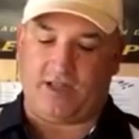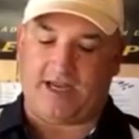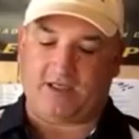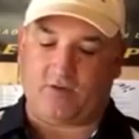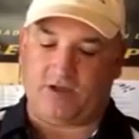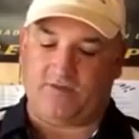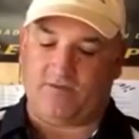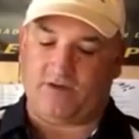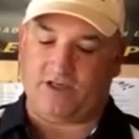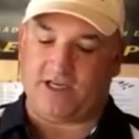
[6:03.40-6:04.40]
the last question
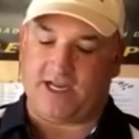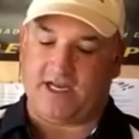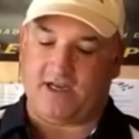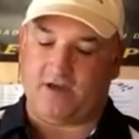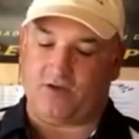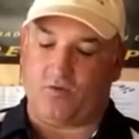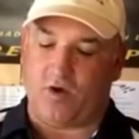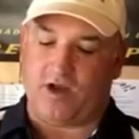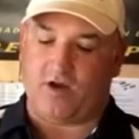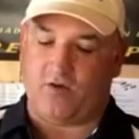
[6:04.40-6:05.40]
for today is,
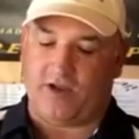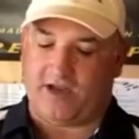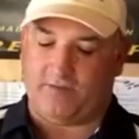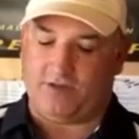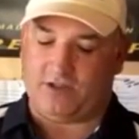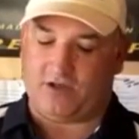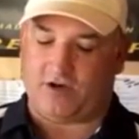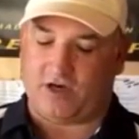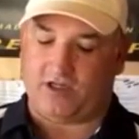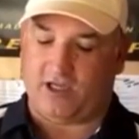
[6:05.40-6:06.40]
what OEMs
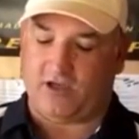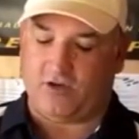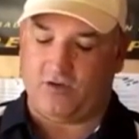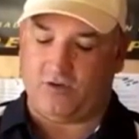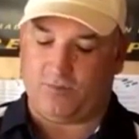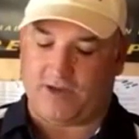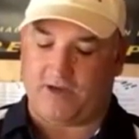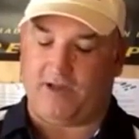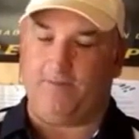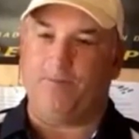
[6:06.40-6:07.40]
currently use
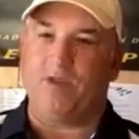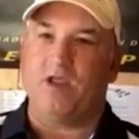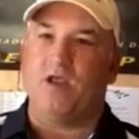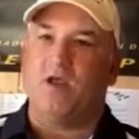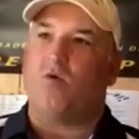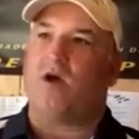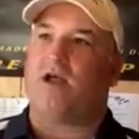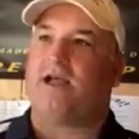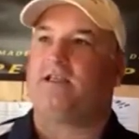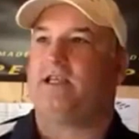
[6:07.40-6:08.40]
Penley?
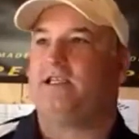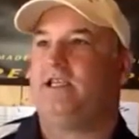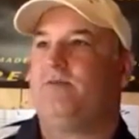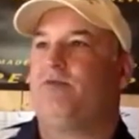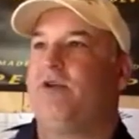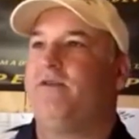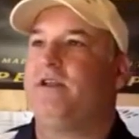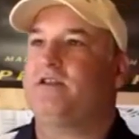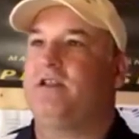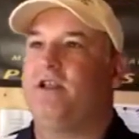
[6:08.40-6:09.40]
Well, as I said
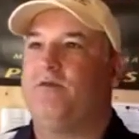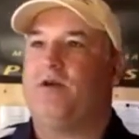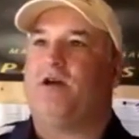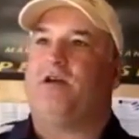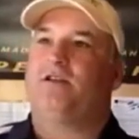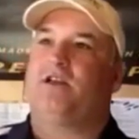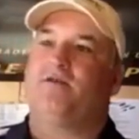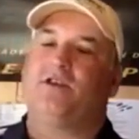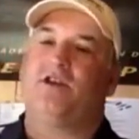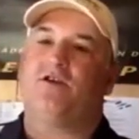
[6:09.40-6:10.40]
previously,
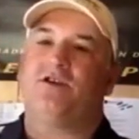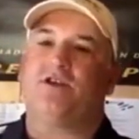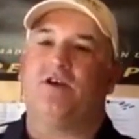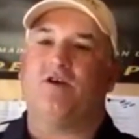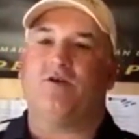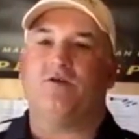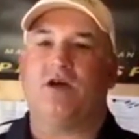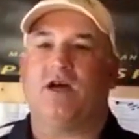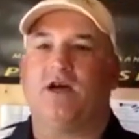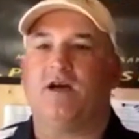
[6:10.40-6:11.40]
several years ago,
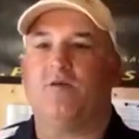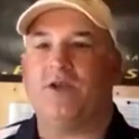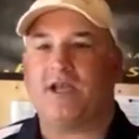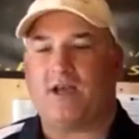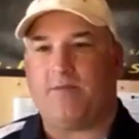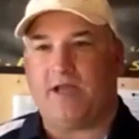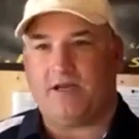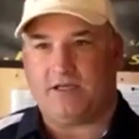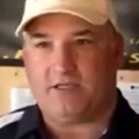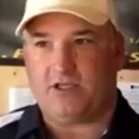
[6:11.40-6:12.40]
we kind of made a
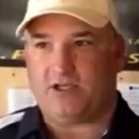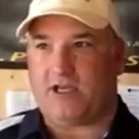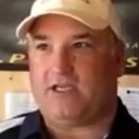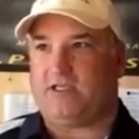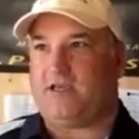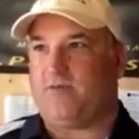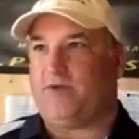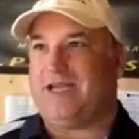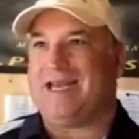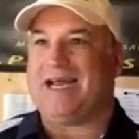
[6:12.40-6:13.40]
decision as a
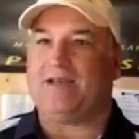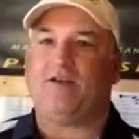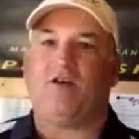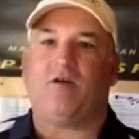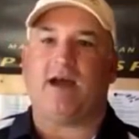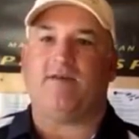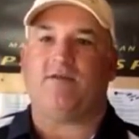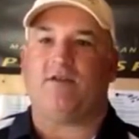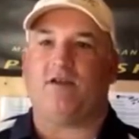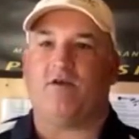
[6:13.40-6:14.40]
company not to go
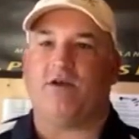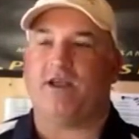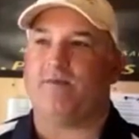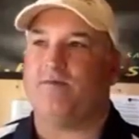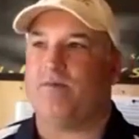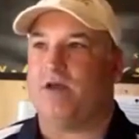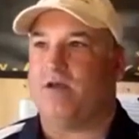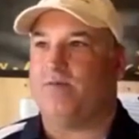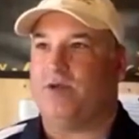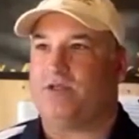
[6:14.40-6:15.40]
after the OEM
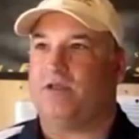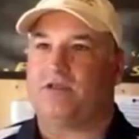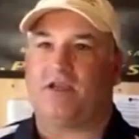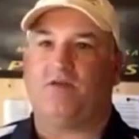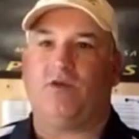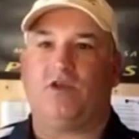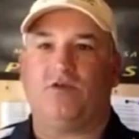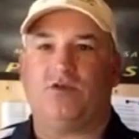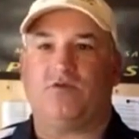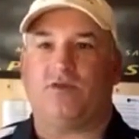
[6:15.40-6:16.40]
business like we
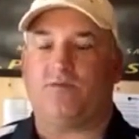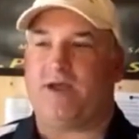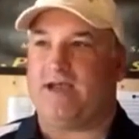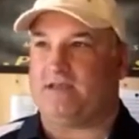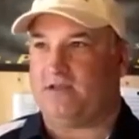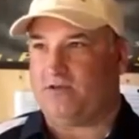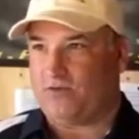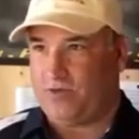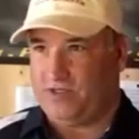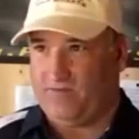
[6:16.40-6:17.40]
used to in the past, and there's
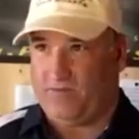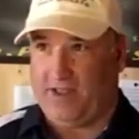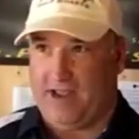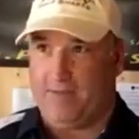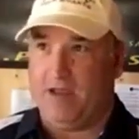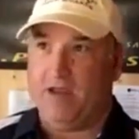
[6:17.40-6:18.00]
a reason for that.